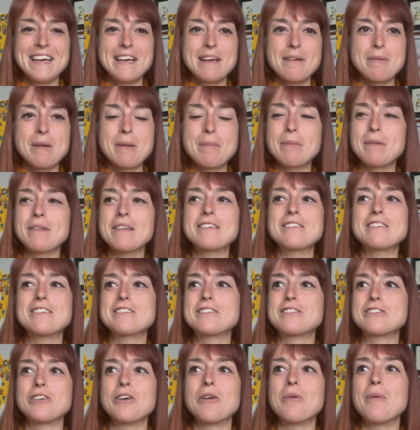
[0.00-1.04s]
People are
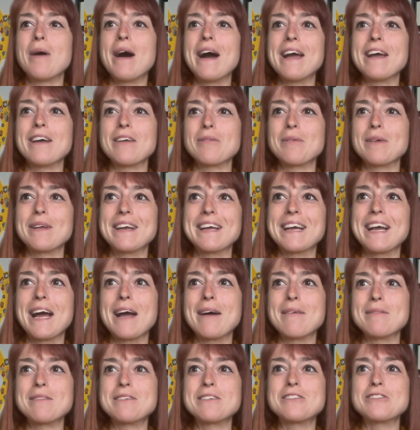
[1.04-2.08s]
just so wild when it
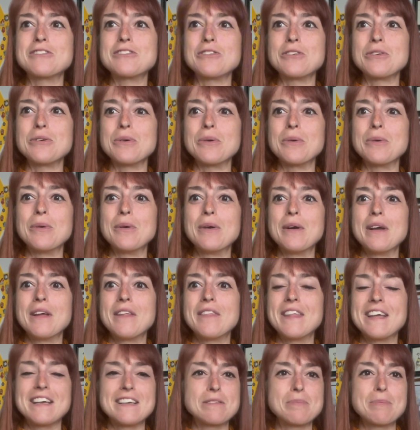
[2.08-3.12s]
comes to
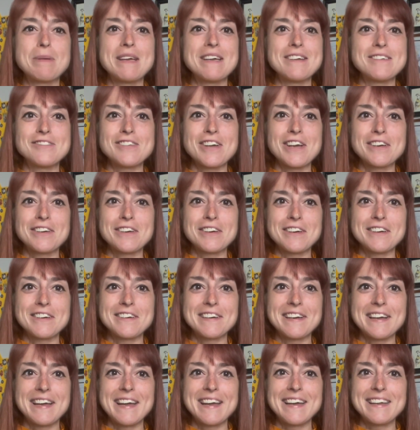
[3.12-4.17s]
things being
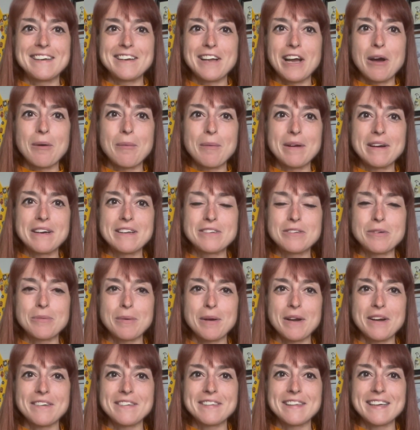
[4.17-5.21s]
gendered and not wanting to
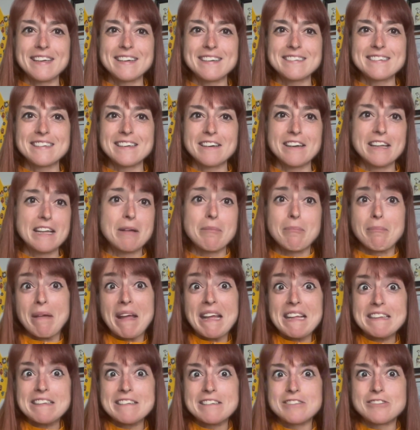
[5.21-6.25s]
wear things that are like
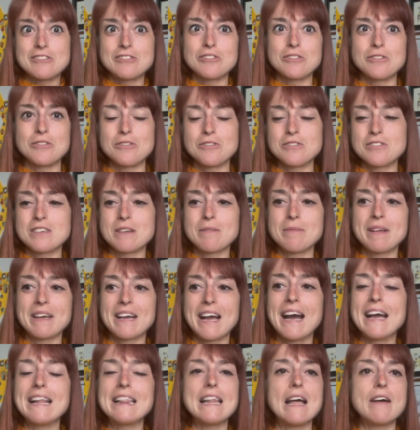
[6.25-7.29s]
men's shoes. I'm like,
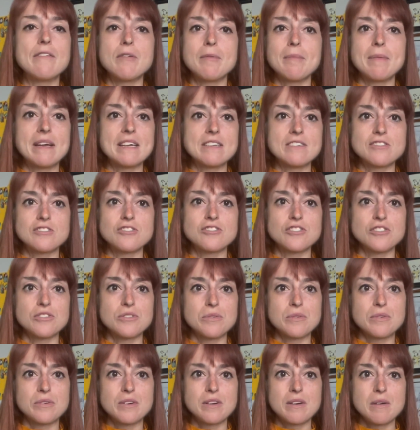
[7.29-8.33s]
I love a men's
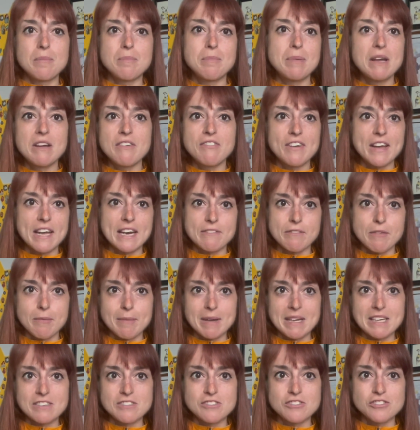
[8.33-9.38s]
shoe. Big fan of a
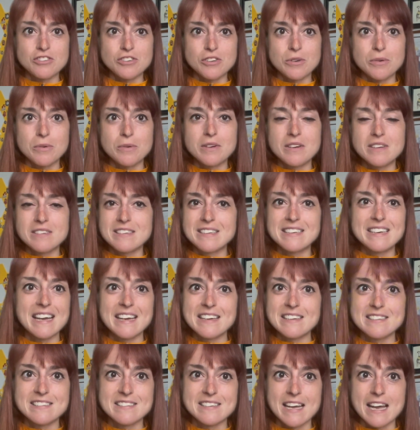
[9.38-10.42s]
men's shoe. It's a
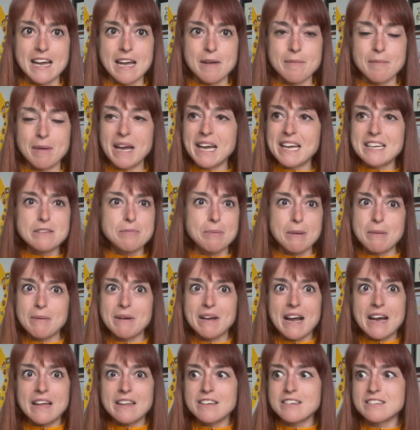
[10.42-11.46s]
nice time. I get to pick what
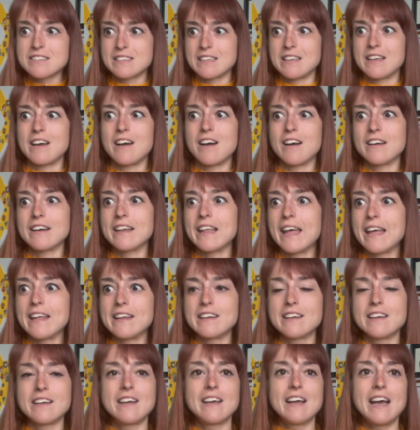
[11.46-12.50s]
colors they are then.
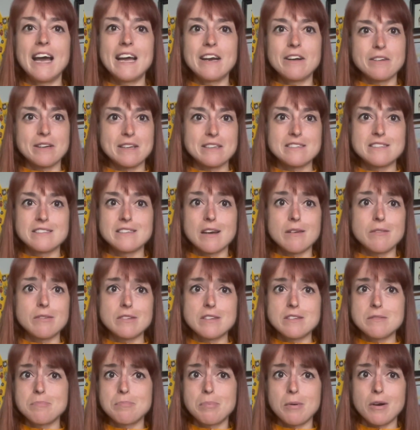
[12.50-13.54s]
I don't get stuck with
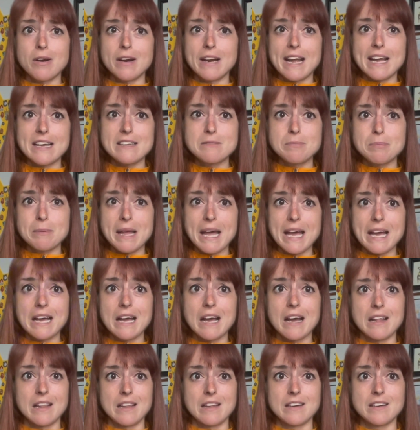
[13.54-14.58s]
this boring ass black
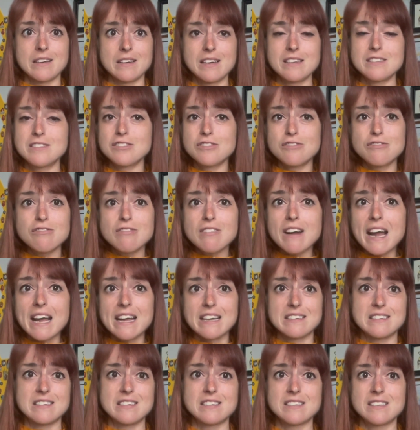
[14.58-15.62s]
color. It's
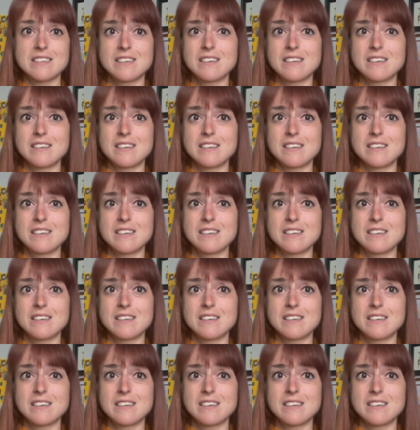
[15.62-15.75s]
great.